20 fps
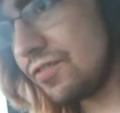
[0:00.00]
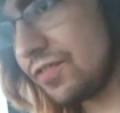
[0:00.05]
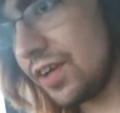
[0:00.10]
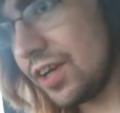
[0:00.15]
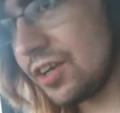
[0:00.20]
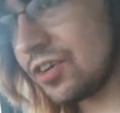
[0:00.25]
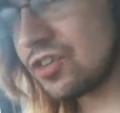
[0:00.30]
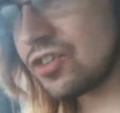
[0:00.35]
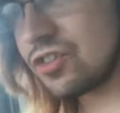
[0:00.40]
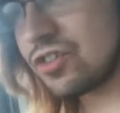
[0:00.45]

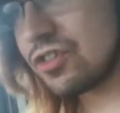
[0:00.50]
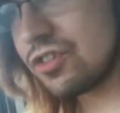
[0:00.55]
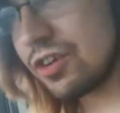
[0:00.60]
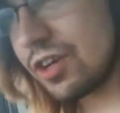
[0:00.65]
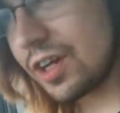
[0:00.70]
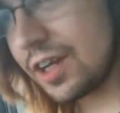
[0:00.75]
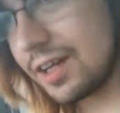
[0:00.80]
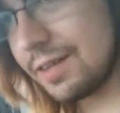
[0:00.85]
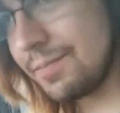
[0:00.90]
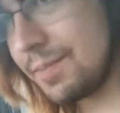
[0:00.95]
fish
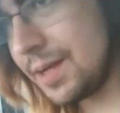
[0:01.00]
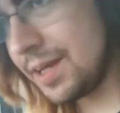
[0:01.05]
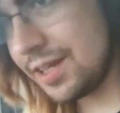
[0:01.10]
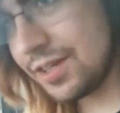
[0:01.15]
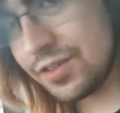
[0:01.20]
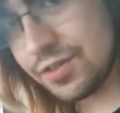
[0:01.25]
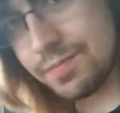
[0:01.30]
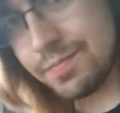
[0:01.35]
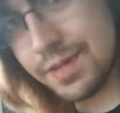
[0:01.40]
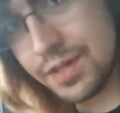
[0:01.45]
can be
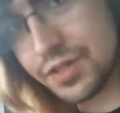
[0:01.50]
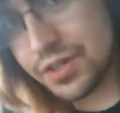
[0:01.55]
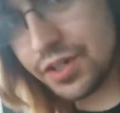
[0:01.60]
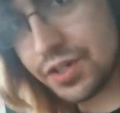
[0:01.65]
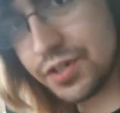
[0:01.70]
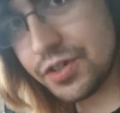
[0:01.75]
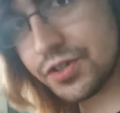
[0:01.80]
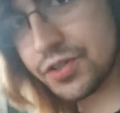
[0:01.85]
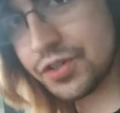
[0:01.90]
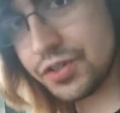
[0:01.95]
as
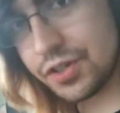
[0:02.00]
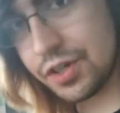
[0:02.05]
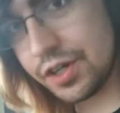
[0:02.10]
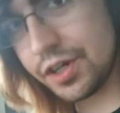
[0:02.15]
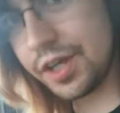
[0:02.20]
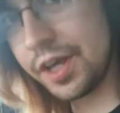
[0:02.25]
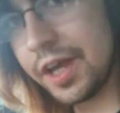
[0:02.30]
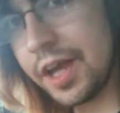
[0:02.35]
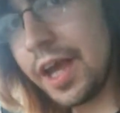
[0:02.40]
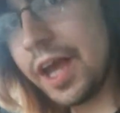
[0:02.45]

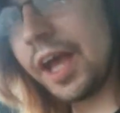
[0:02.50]
misunderstood